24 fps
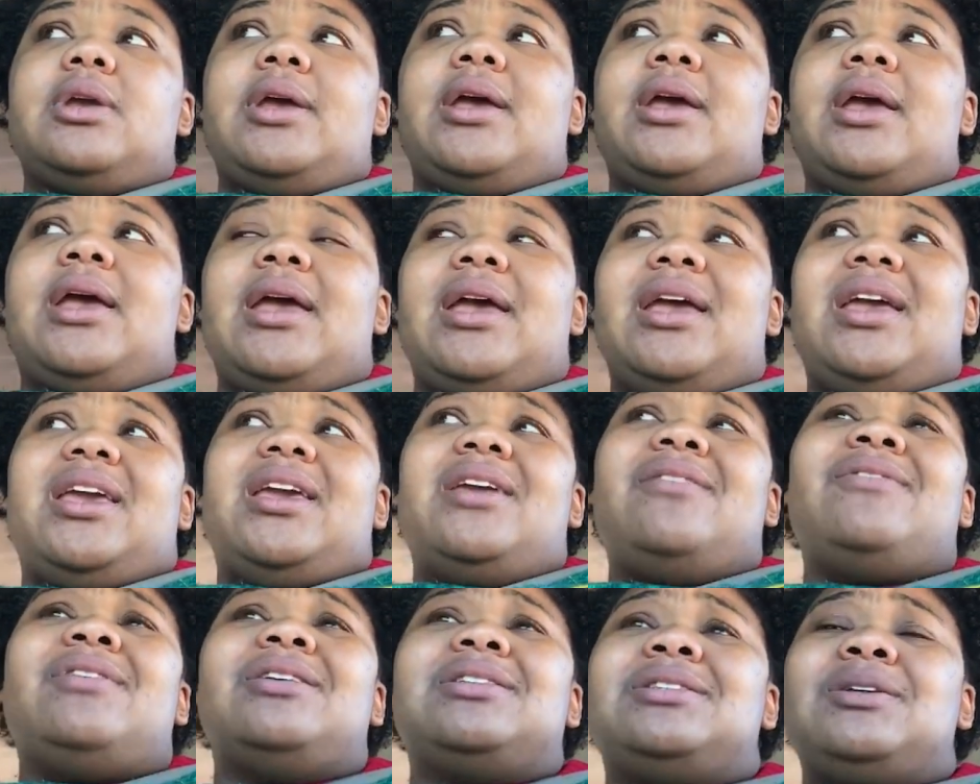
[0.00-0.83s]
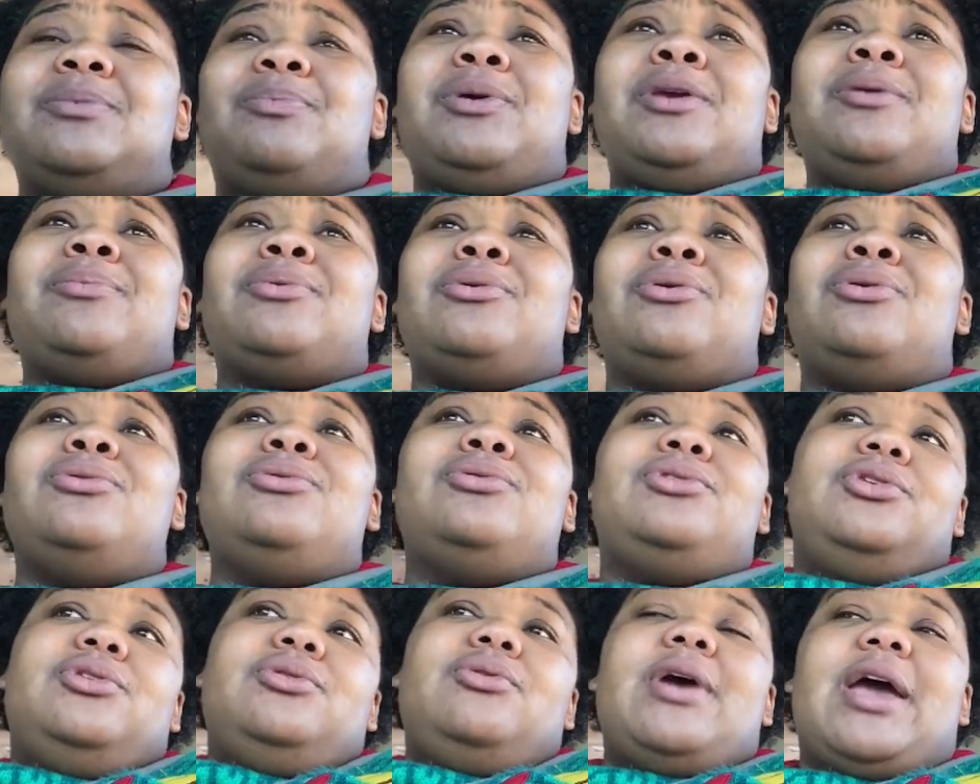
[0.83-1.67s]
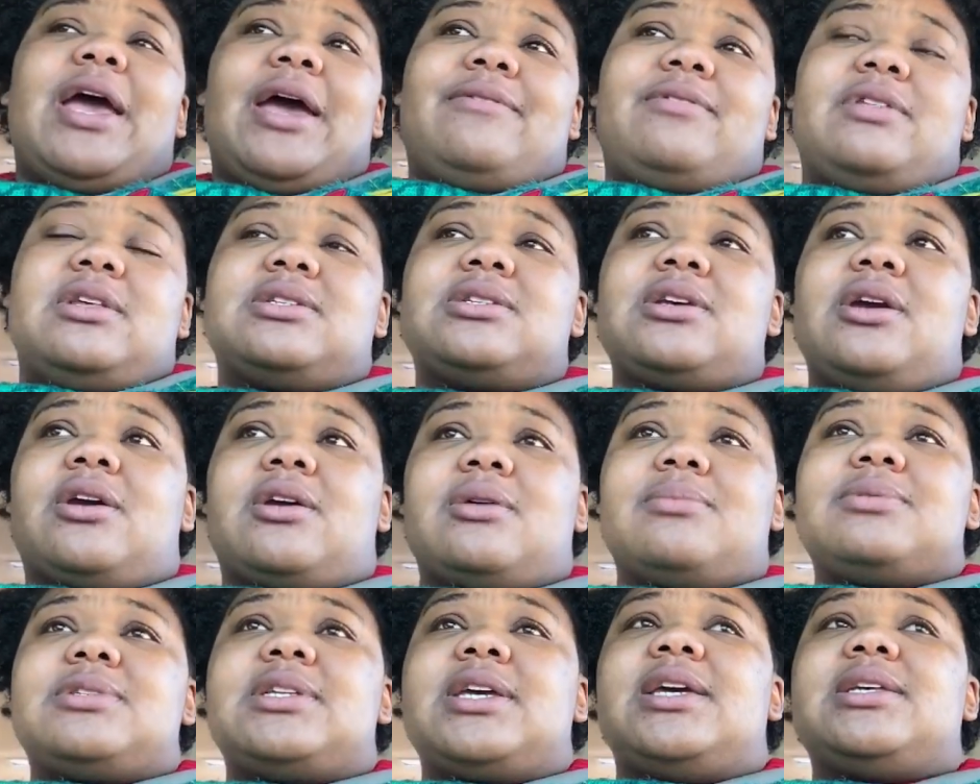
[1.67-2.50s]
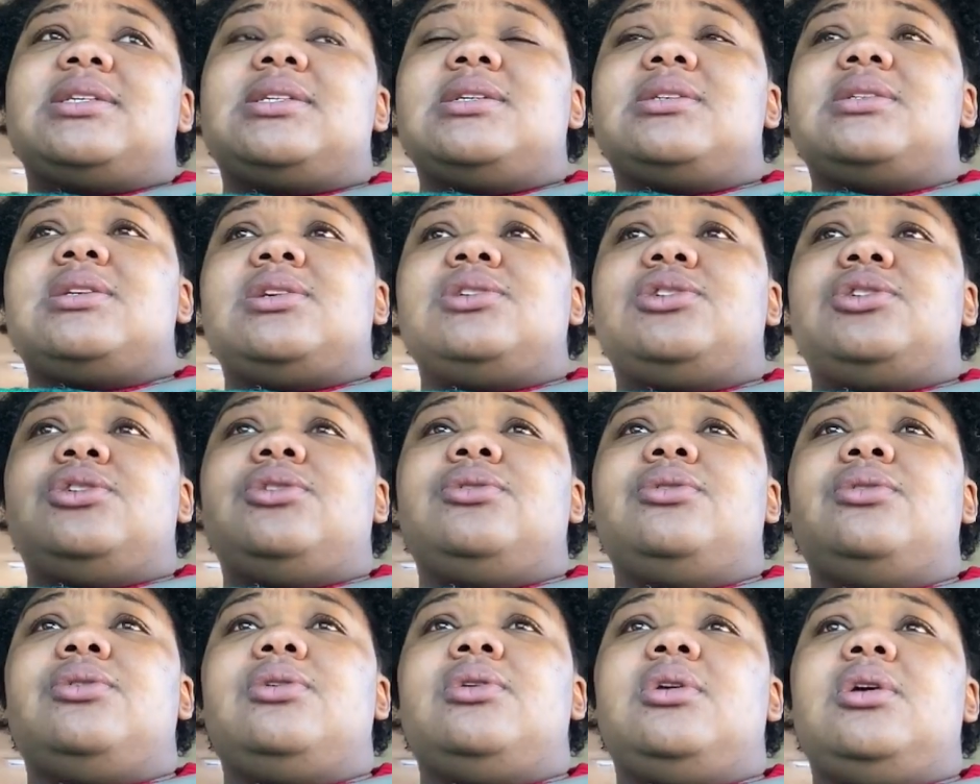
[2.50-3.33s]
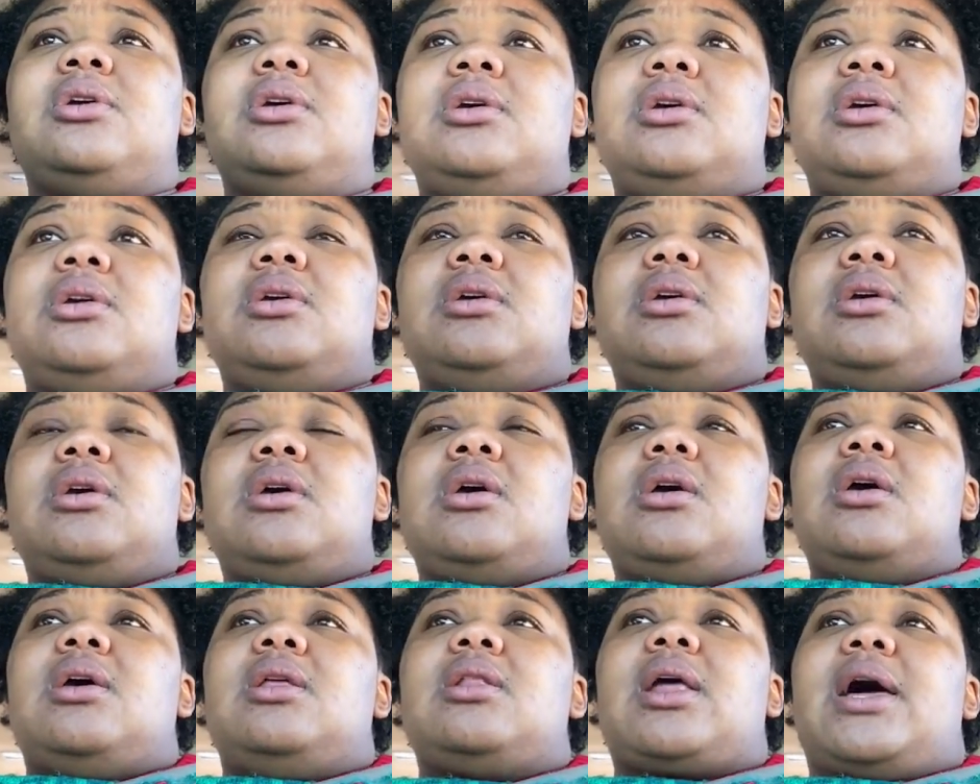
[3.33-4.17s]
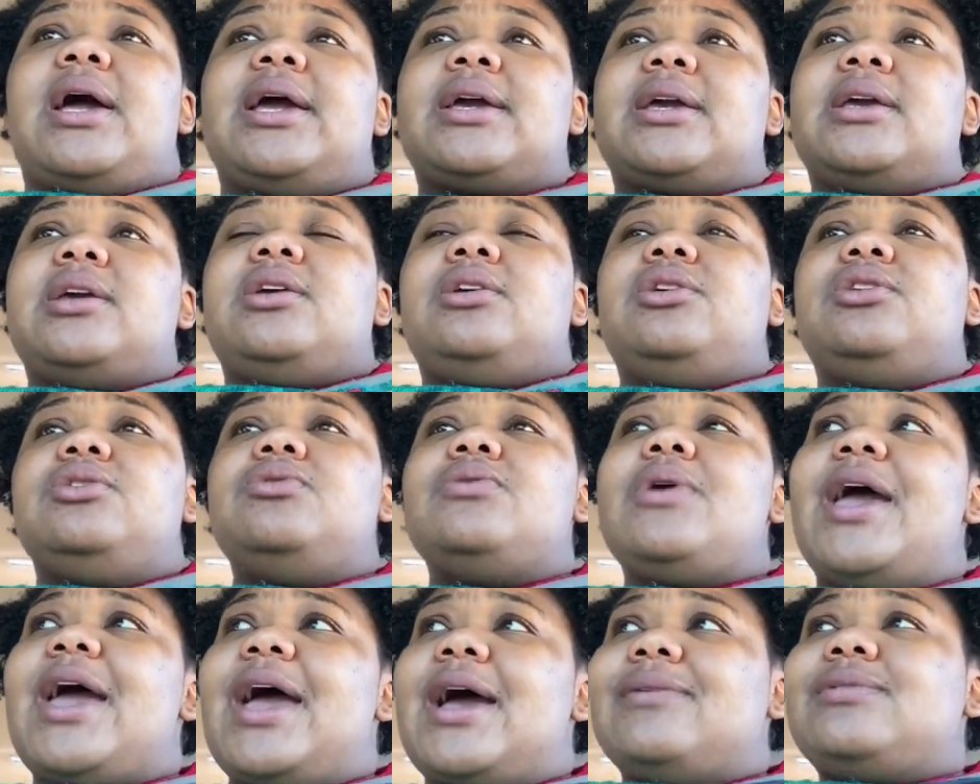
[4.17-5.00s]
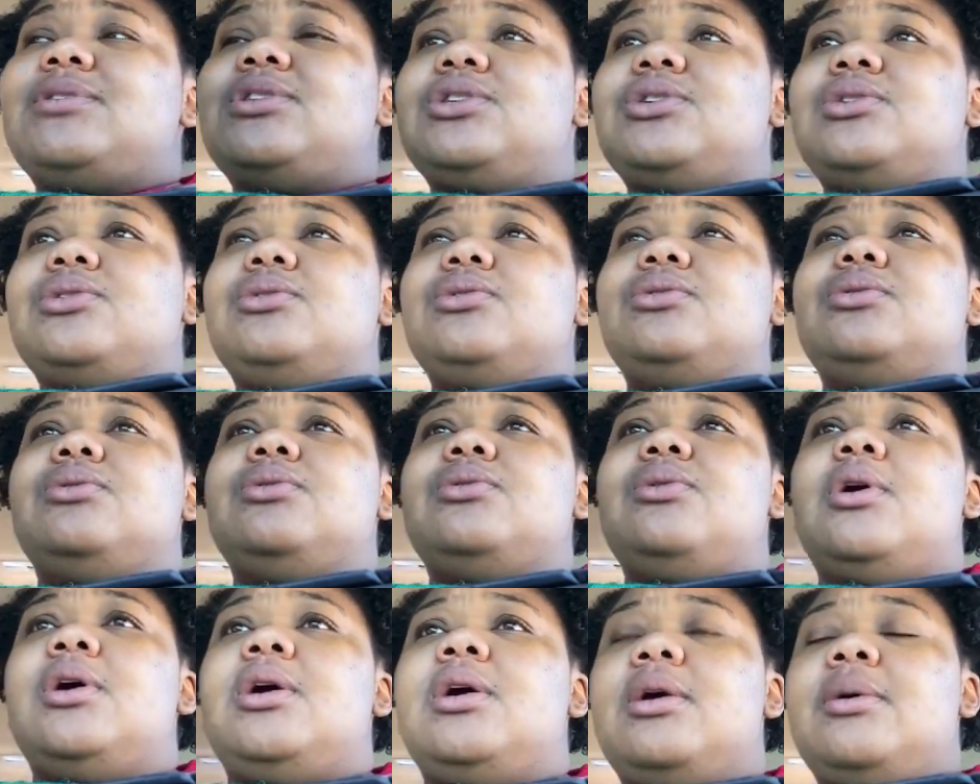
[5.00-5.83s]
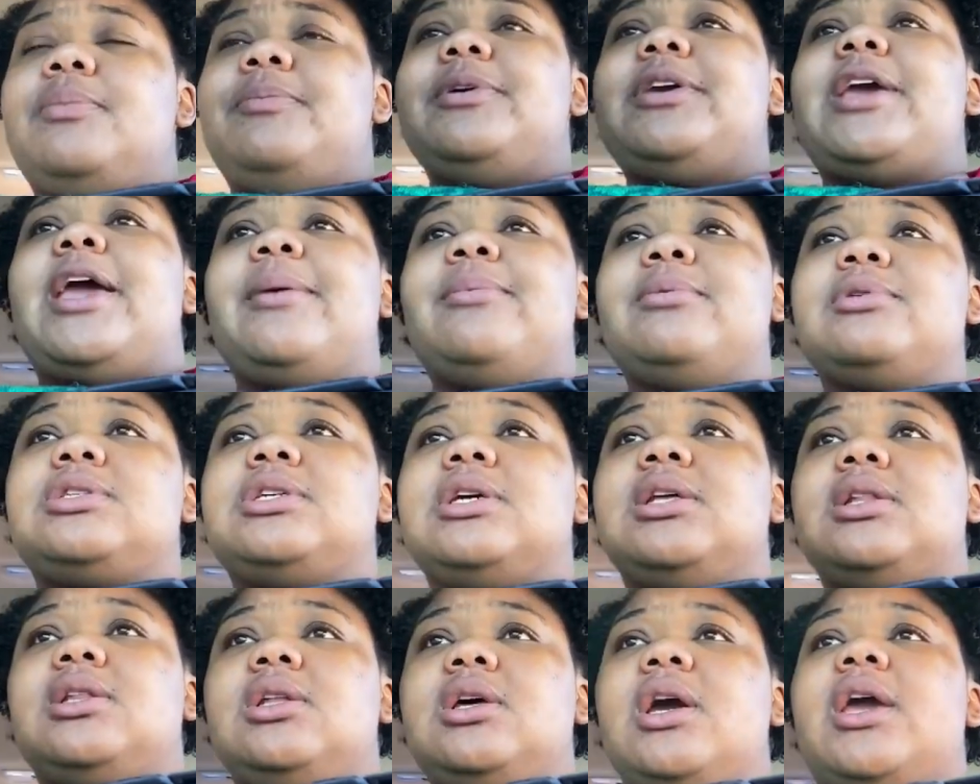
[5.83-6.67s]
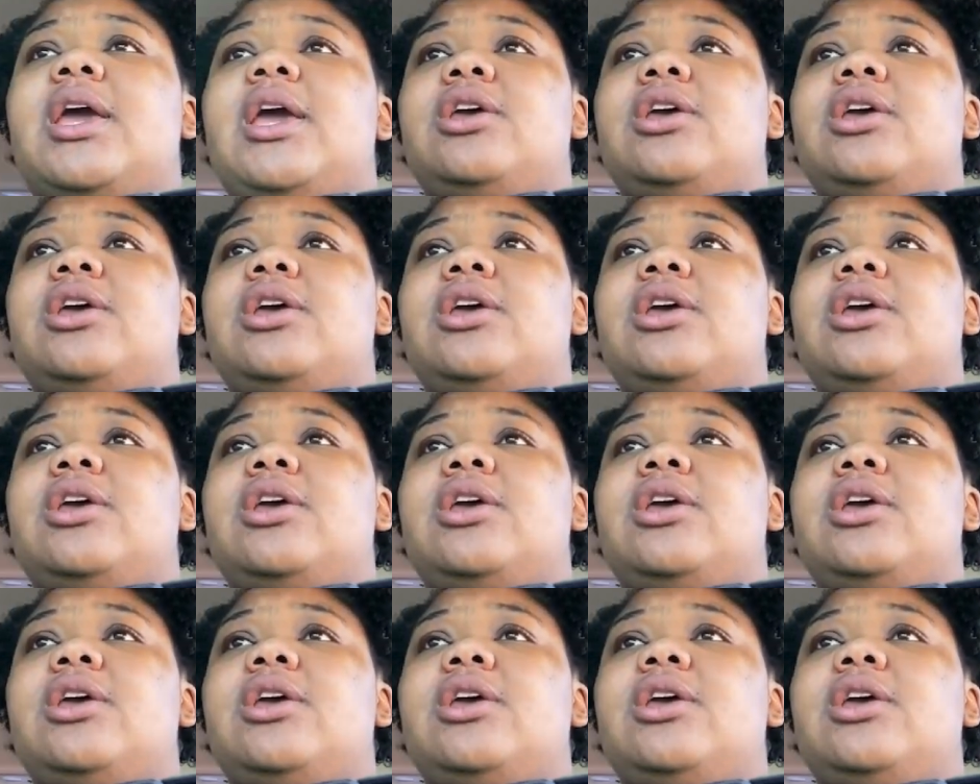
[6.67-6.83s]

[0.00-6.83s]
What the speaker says: Even to people who do have the circumstances as you. Like, you have to be able to look at your